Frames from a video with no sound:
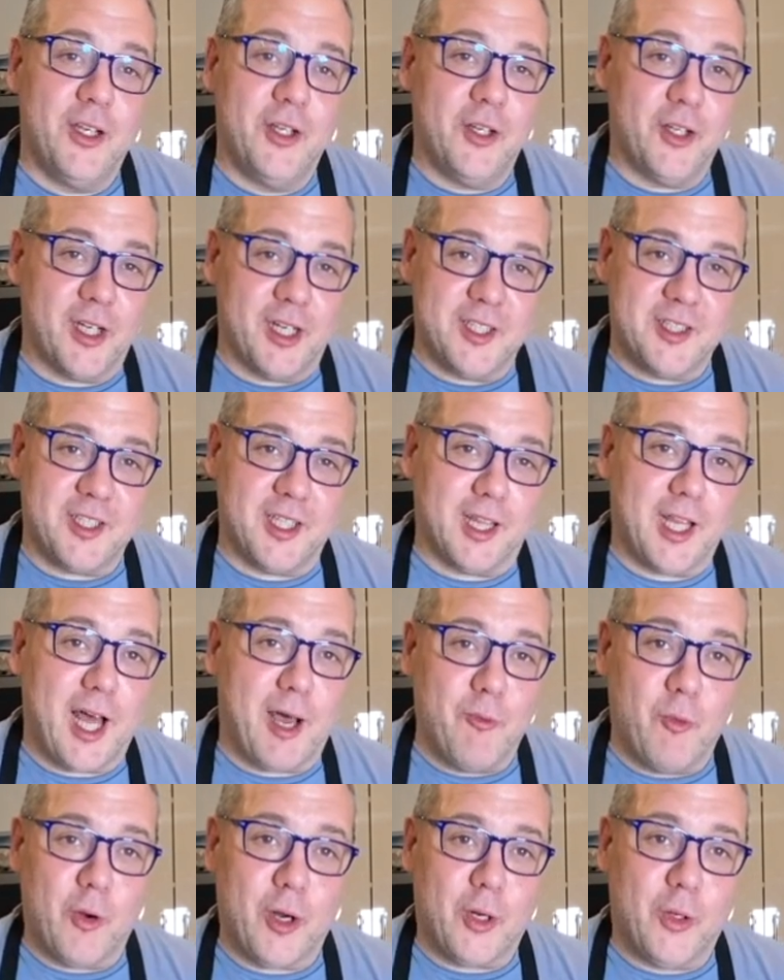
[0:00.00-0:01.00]
You're gonna see a lot
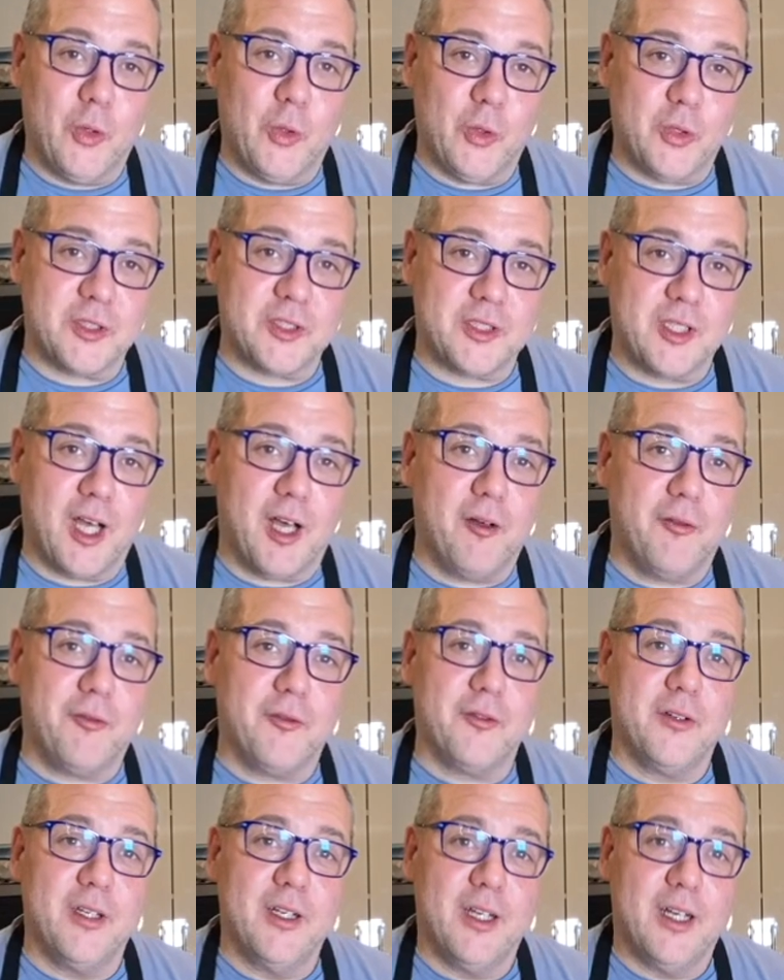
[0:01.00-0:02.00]
more cool stuff,
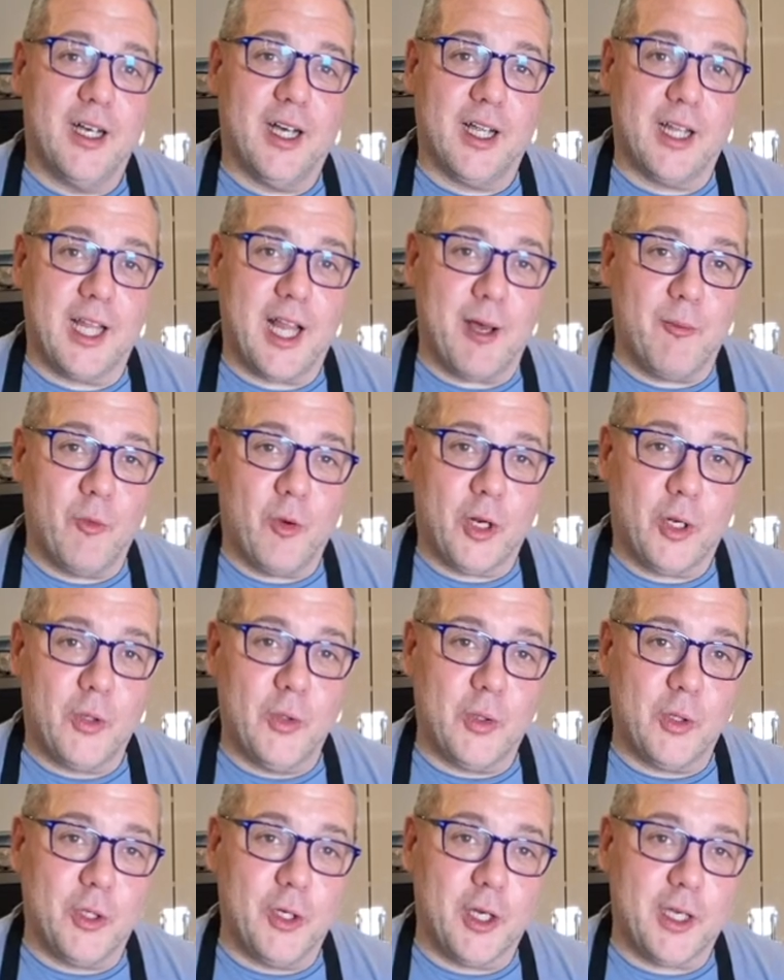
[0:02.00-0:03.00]
a lot more
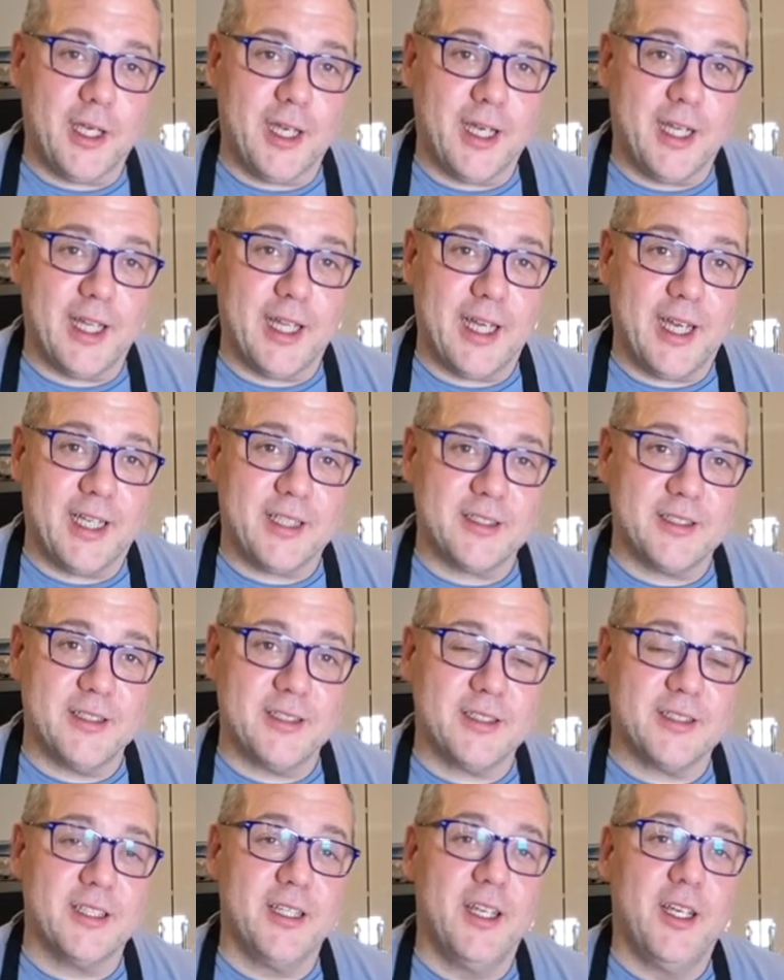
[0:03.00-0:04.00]
cool cooking
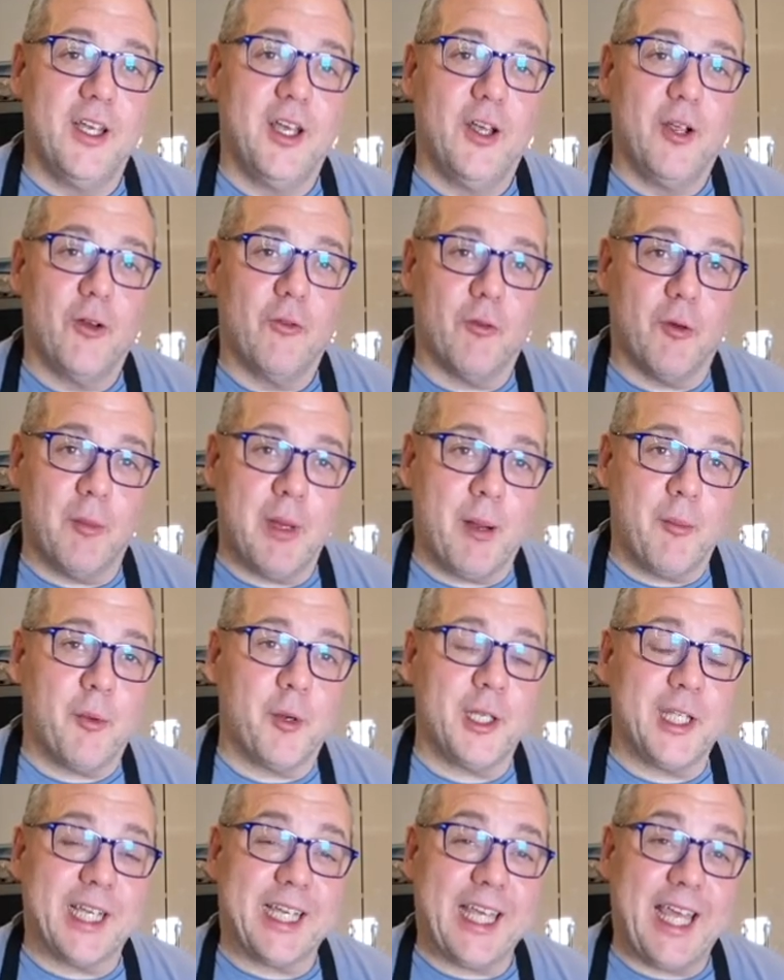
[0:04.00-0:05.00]
classes. Remember,
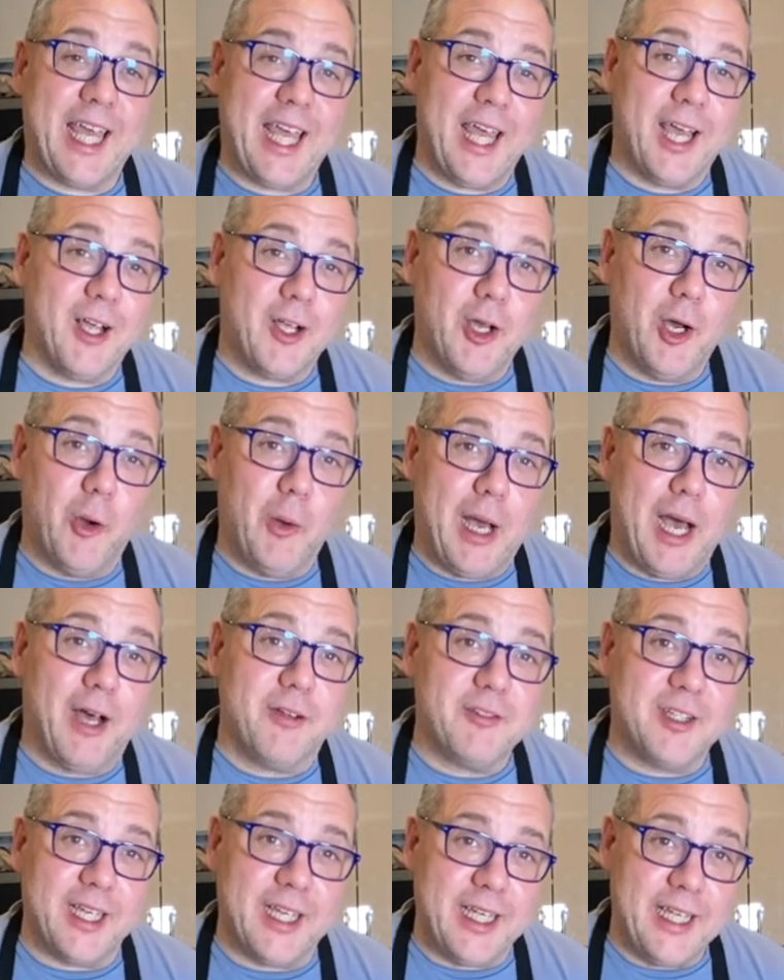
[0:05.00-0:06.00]
you can't go
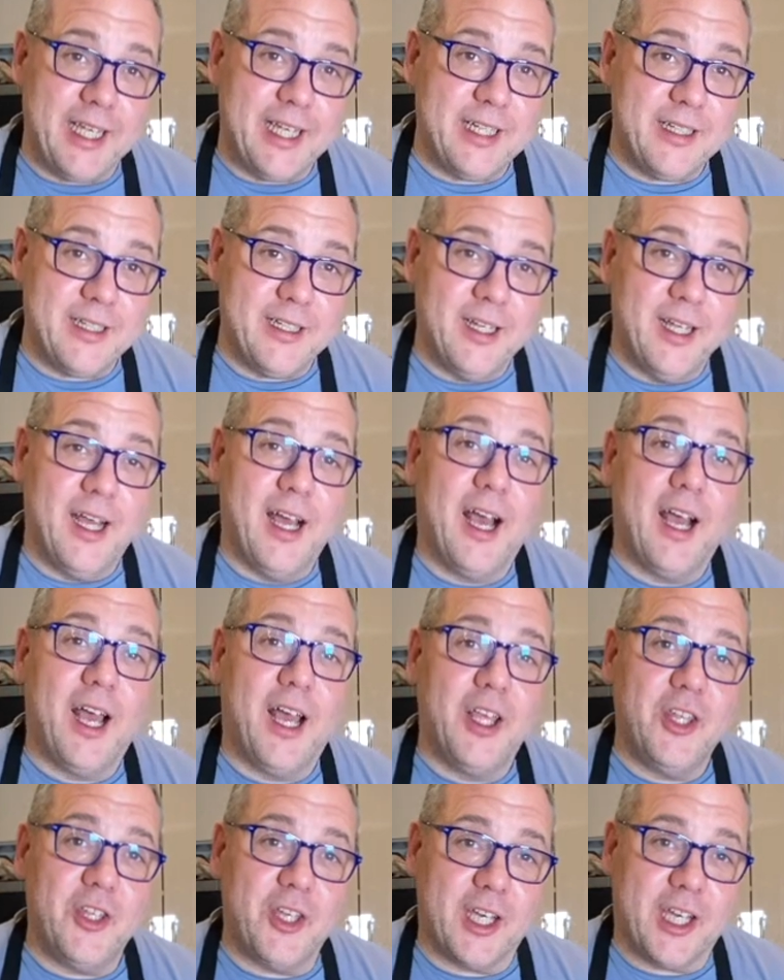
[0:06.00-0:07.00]
out to eat.
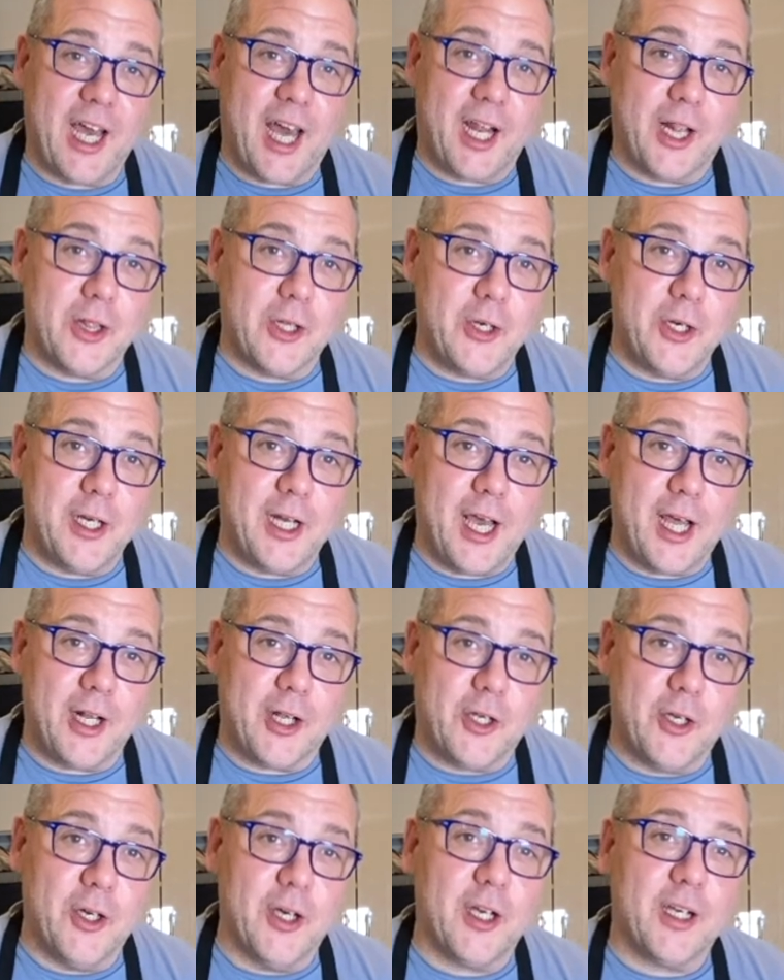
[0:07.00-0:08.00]
You gotta learn how to
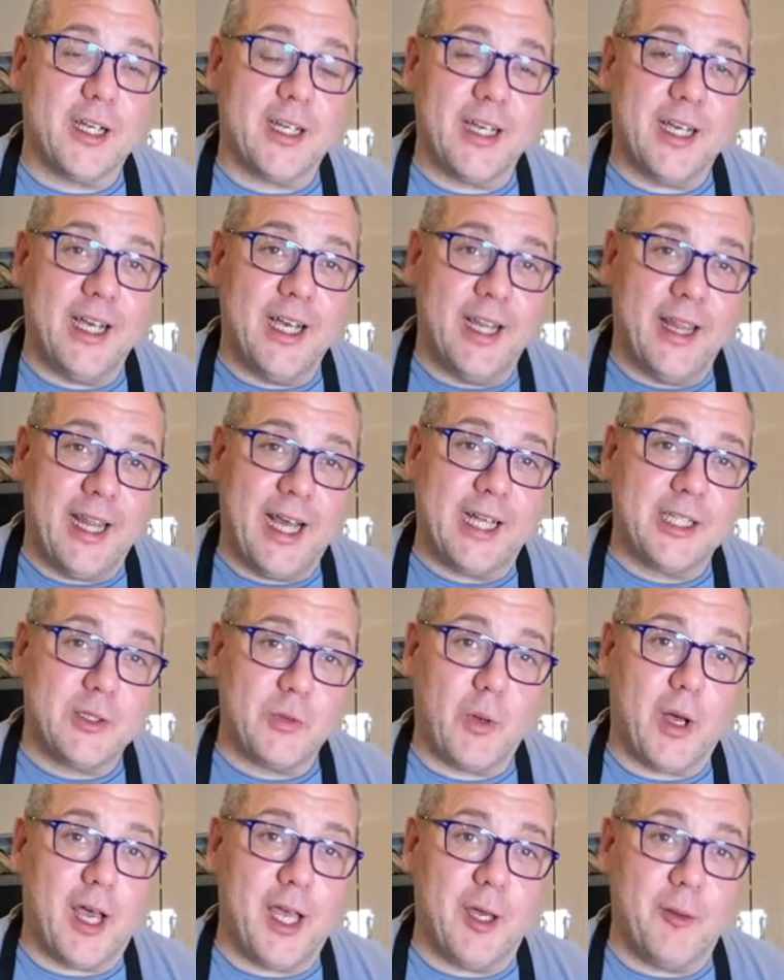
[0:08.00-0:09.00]
cook, and that's
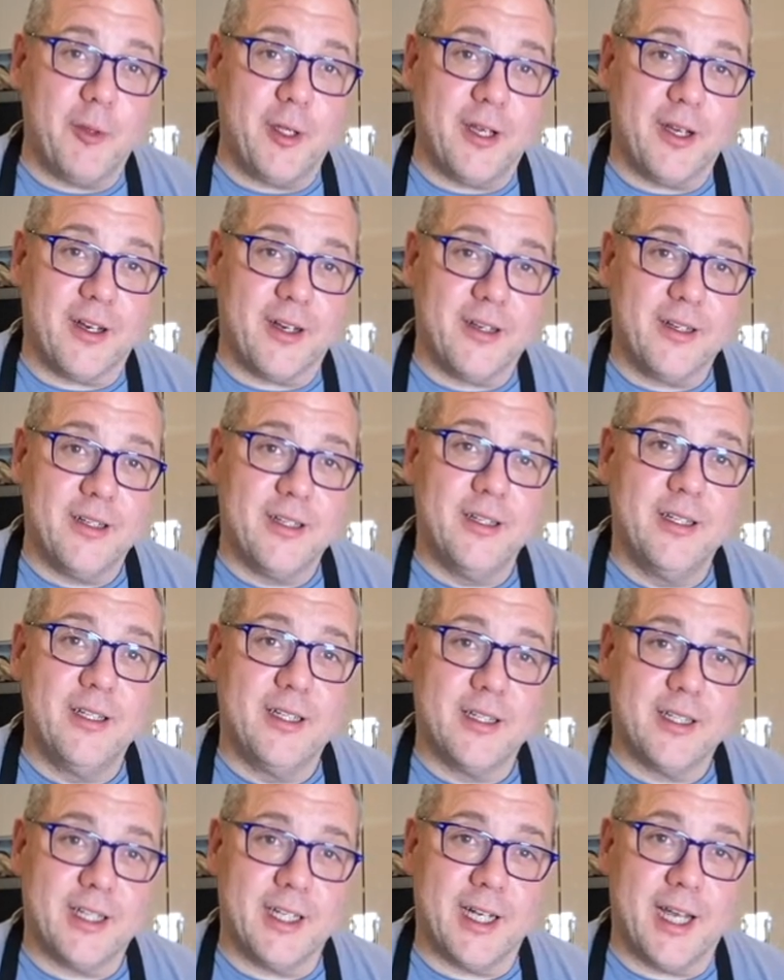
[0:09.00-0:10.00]
why I'm here.
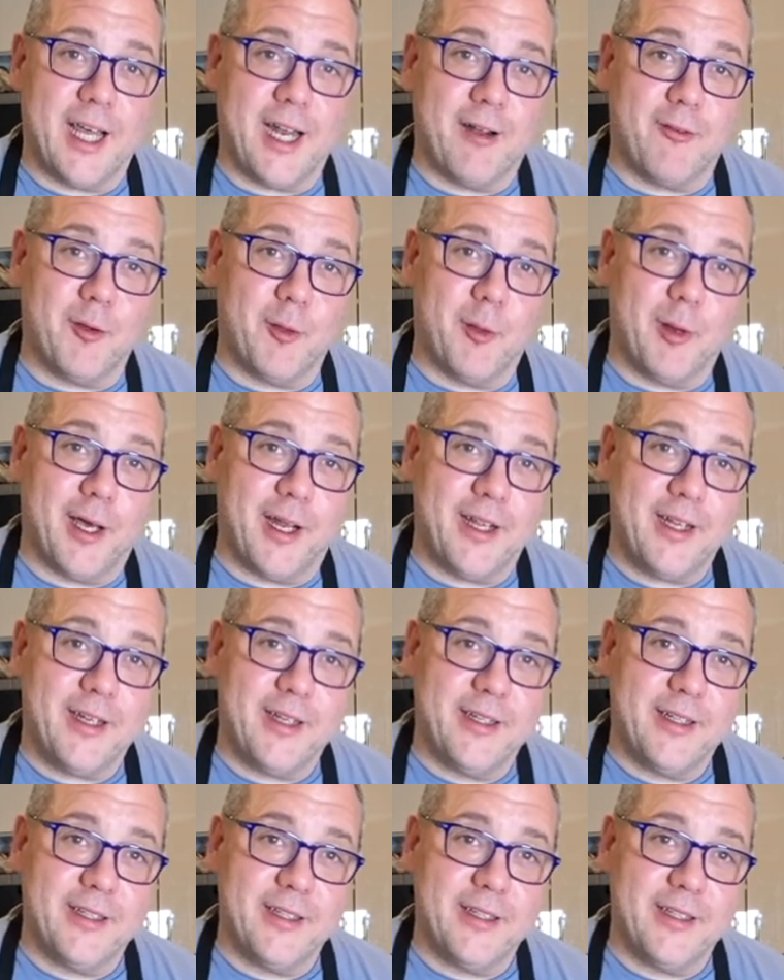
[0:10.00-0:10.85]
Good night, everybody.